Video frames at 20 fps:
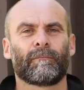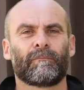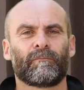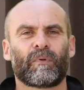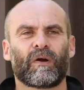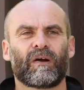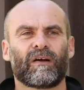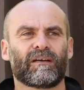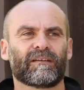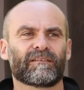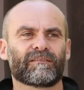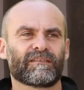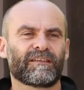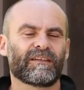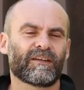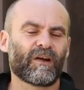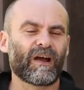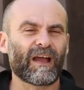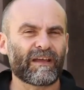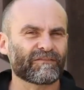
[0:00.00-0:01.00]
but you
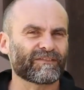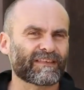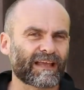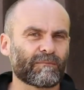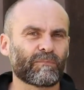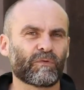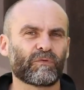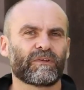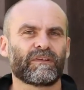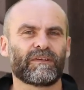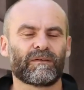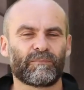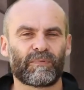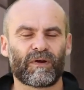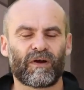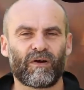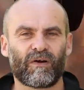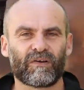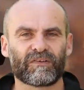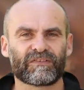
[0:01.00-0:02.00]
know, I have dabbled in the
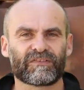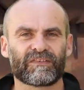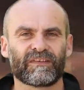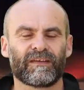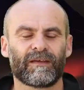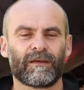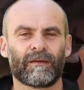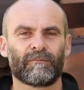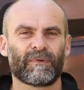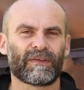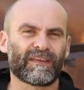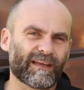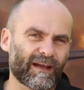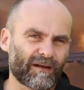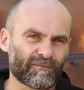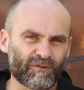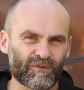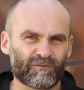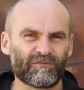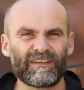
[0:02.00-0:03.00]
past. But yeah,
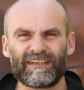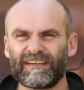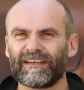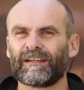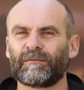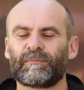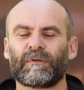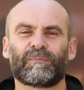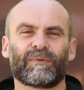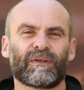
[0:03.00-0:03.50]
I'm not really going to be